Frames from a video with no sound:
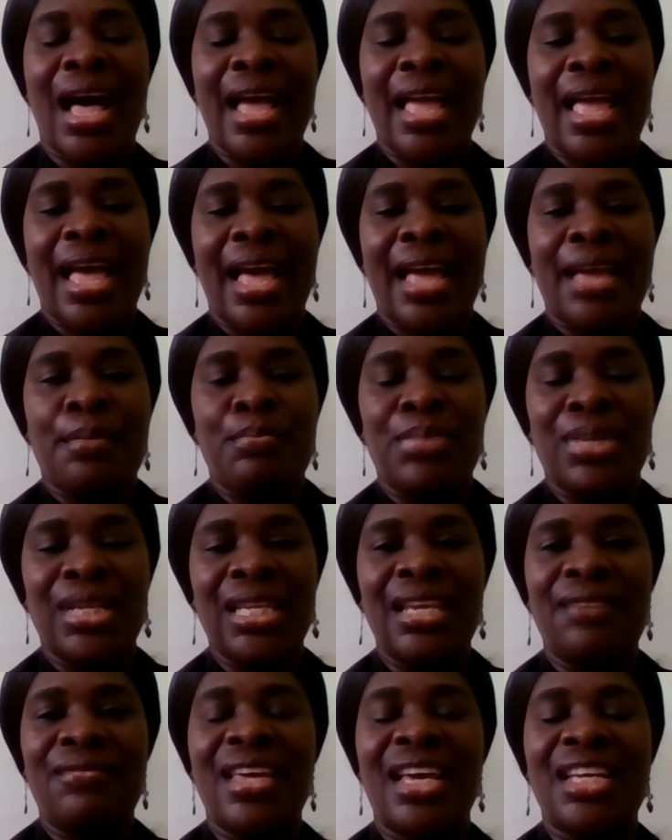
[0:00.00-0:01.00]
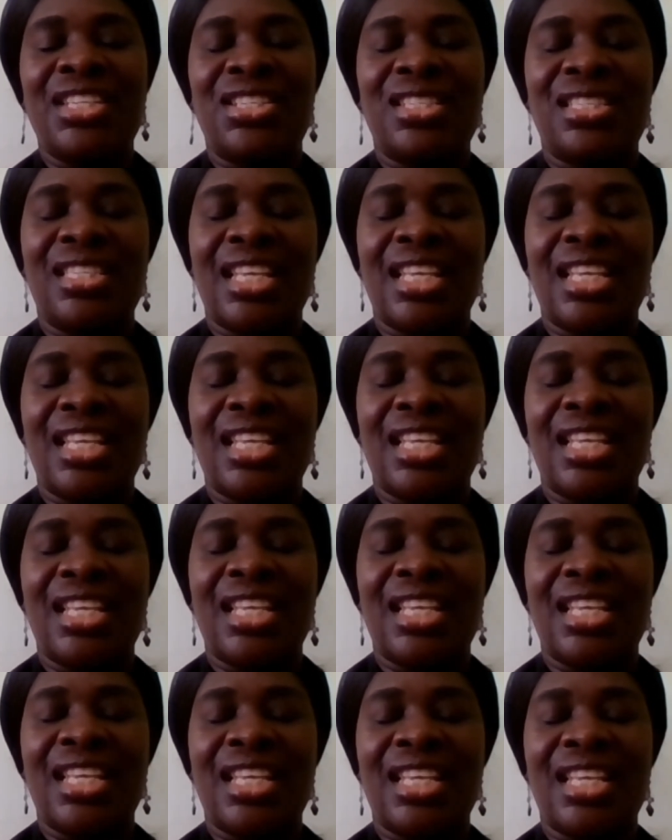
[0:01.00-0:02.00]
I, I believe that she's
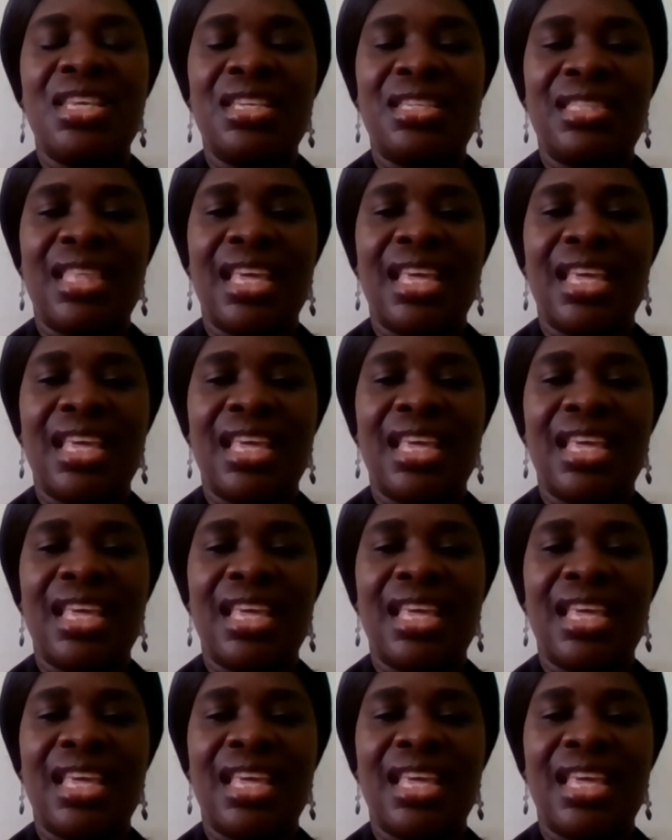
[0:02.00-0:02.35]
experiencing these